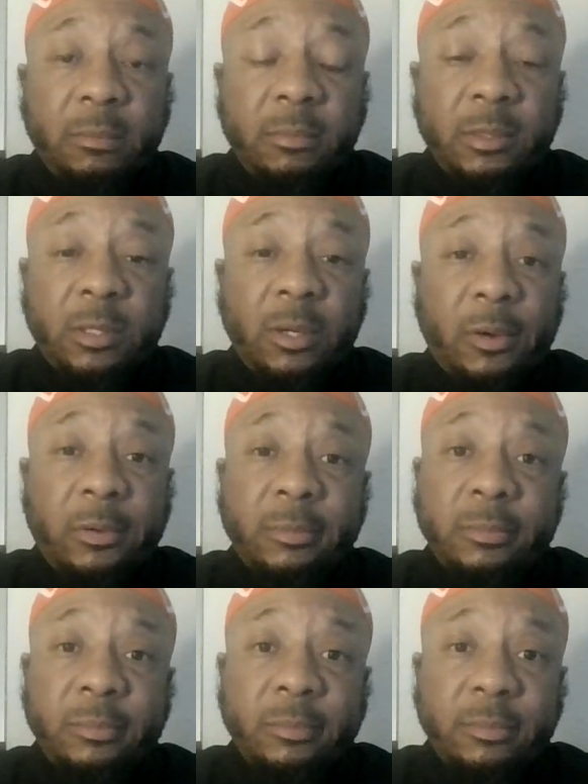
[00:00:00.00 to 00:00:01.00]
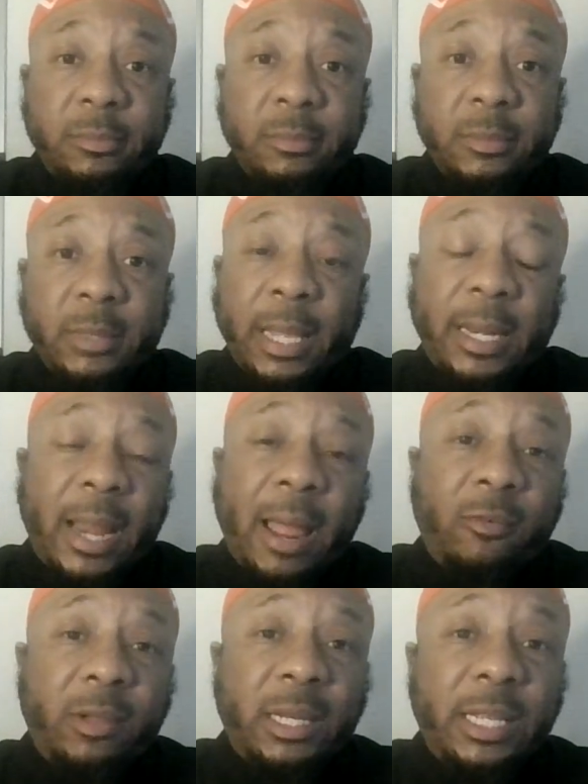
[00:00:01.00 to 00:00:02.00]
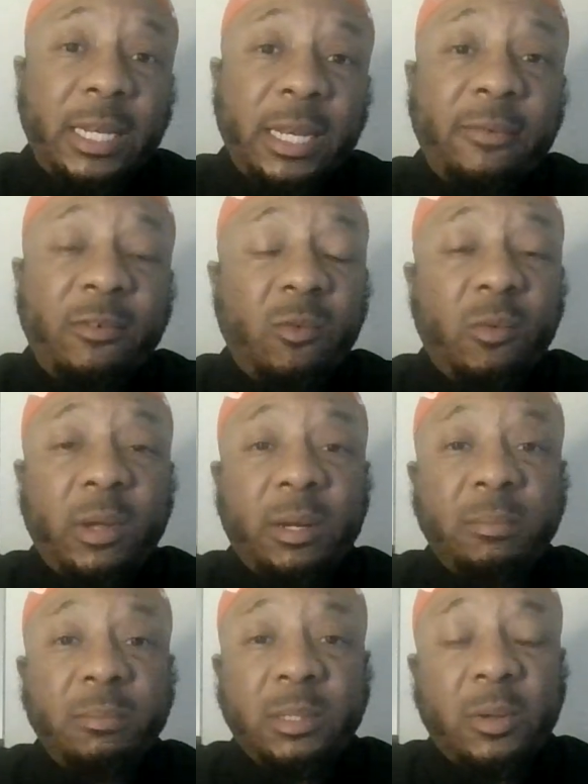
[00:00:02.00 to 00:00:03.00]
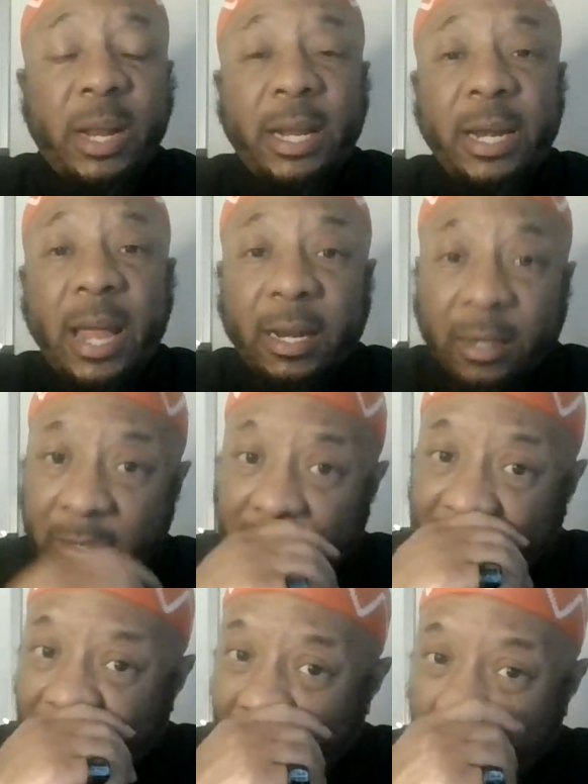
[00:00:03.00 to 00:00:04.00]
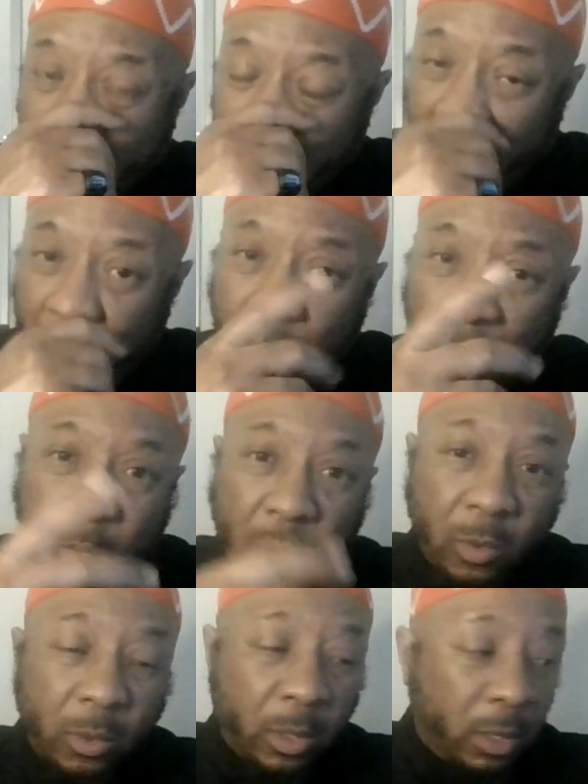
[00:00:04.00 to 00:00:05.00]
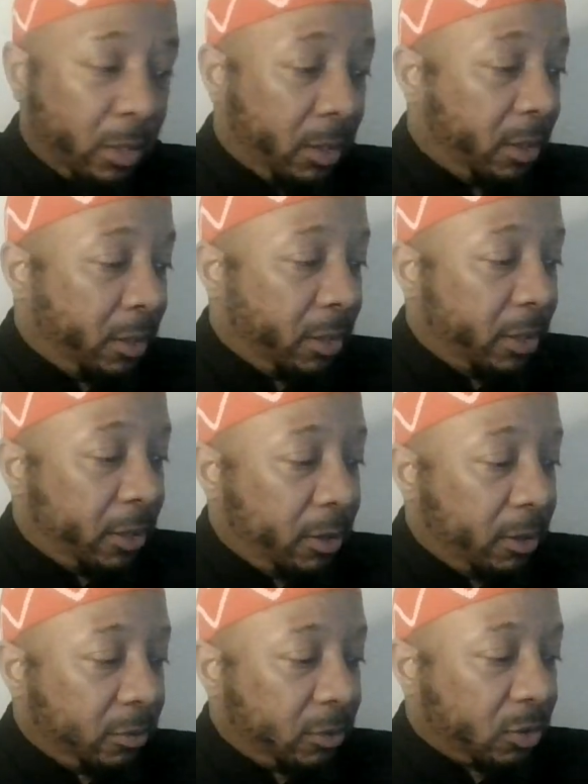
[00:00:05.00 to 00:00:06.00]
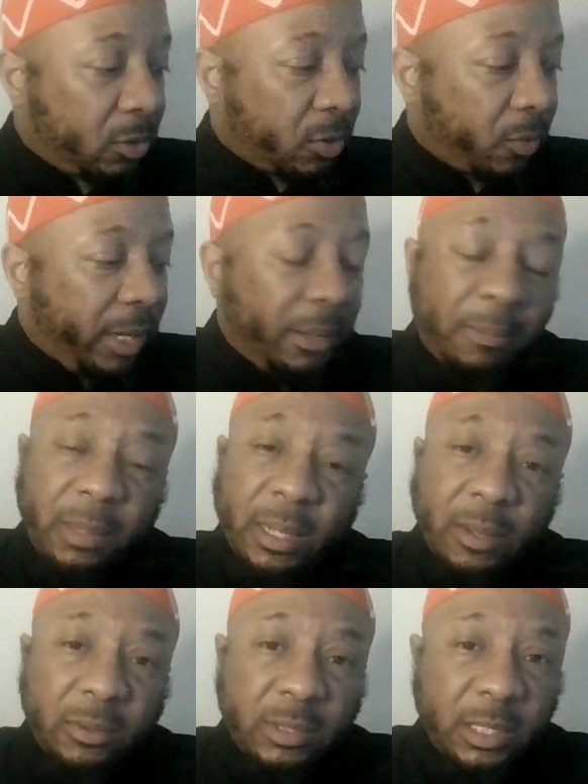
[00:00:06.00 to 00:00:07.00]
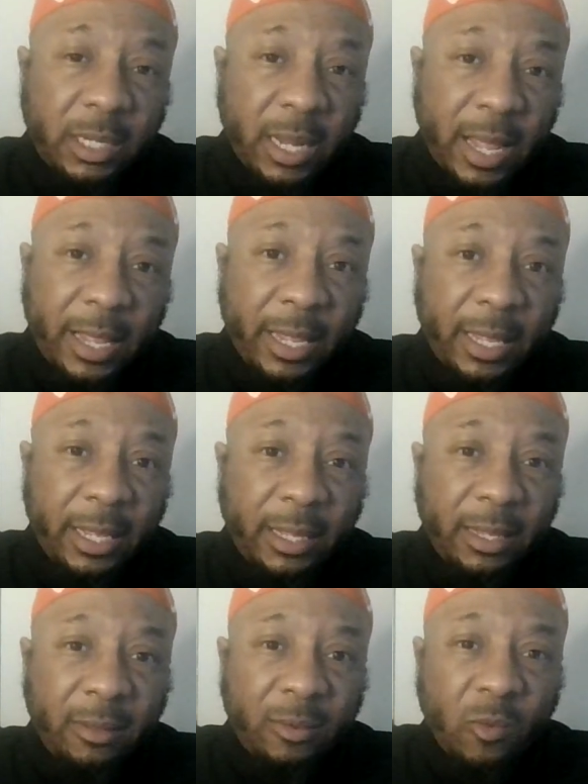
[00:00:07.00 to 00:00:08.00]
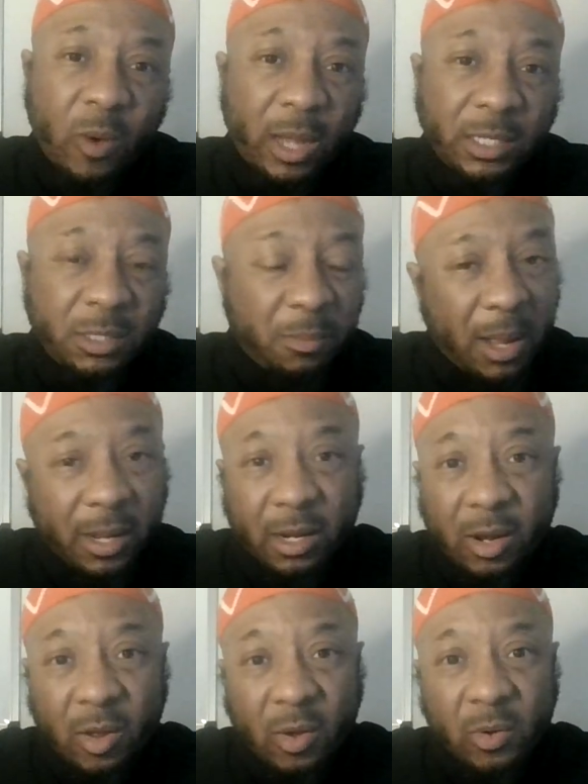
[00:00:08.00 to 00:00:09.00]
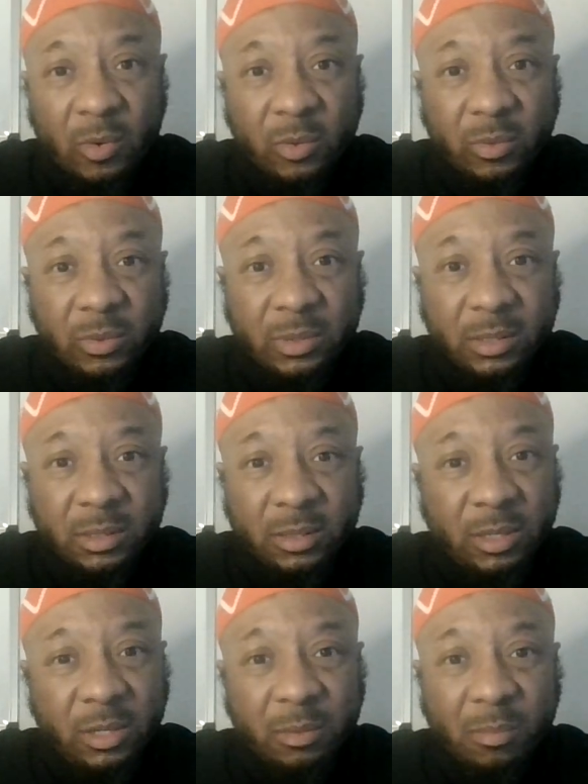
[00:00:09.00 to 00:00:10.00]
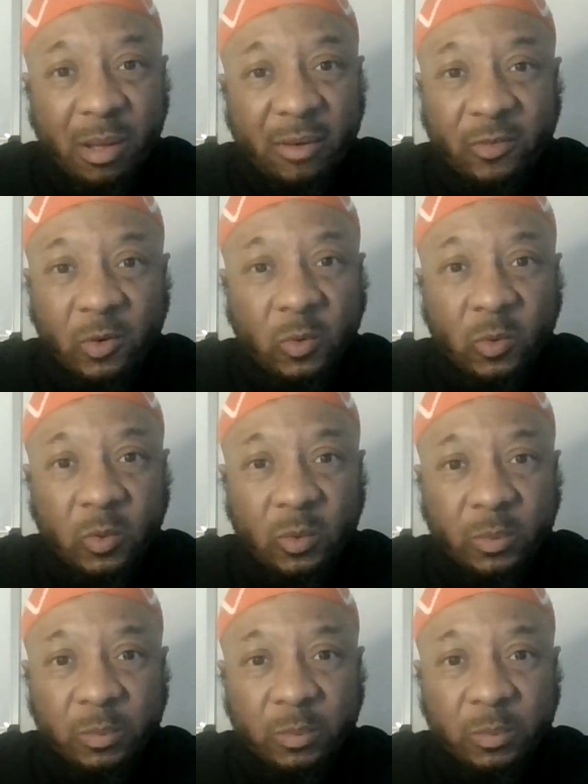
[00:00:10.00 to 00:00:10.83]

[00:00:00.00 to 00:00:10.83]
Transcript: They not really living with them, so they not looking for the whole 3 meals a day, wash my clothes, cook my food.